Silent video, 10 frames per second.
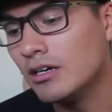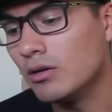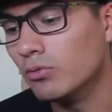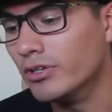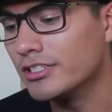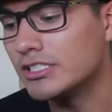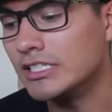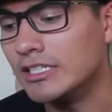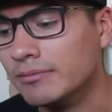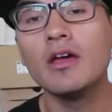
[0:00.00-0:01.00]
we'll
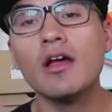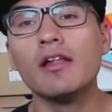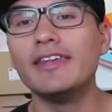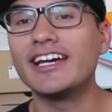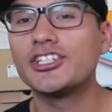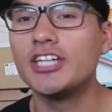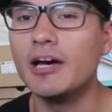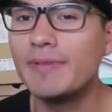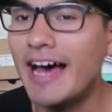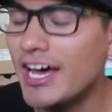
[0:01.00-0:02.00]
see next
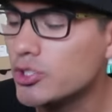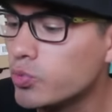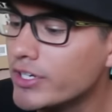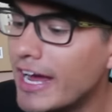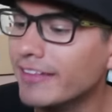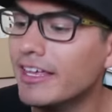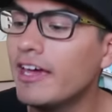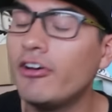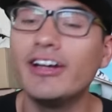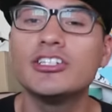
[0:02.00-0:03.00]
up guys we got the
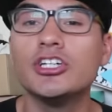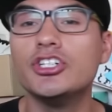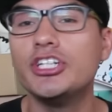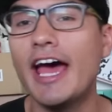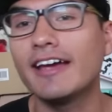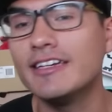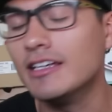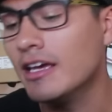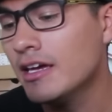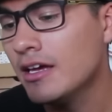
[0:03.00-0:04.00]
Harrington
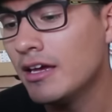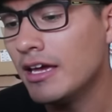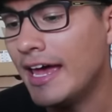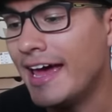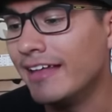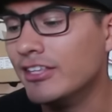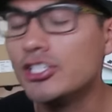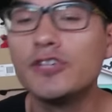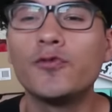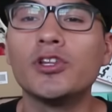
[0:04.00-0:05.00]
jacket and
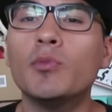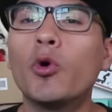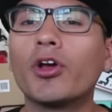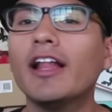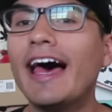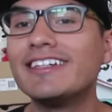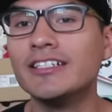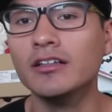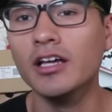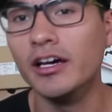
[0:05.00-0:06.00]
this is for the more
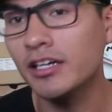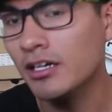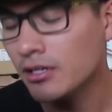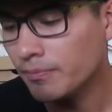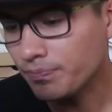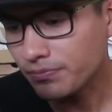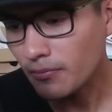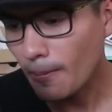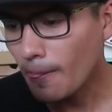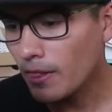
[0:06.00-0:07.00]
classy look
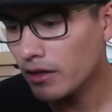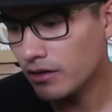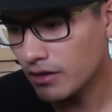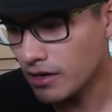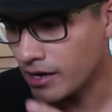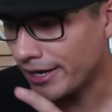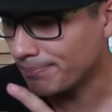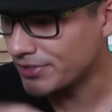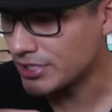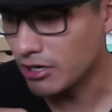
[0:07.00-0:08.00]

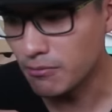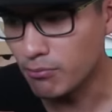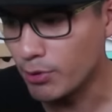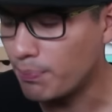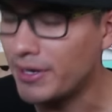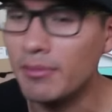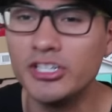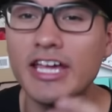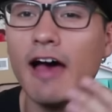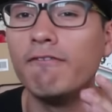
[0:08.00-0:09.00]
um, so we pretty
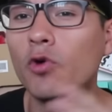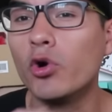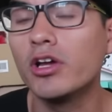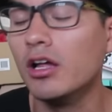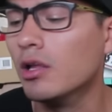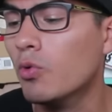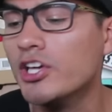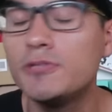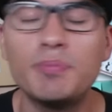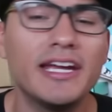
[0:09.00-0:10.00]
much got four
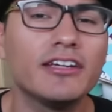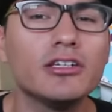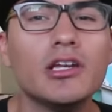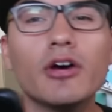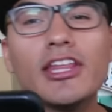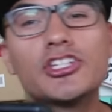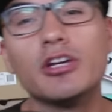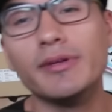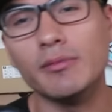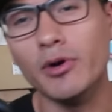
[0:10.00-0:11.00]
colorways pink. You know that's
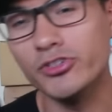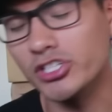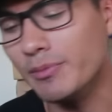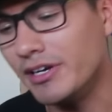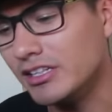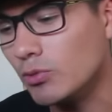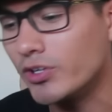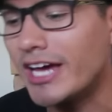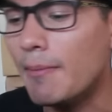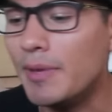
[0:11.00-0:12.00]
going to be the most limited. Then
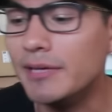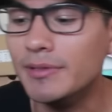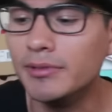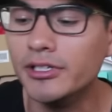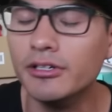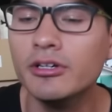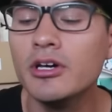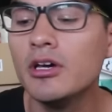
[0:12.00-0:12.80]
we got baby blue.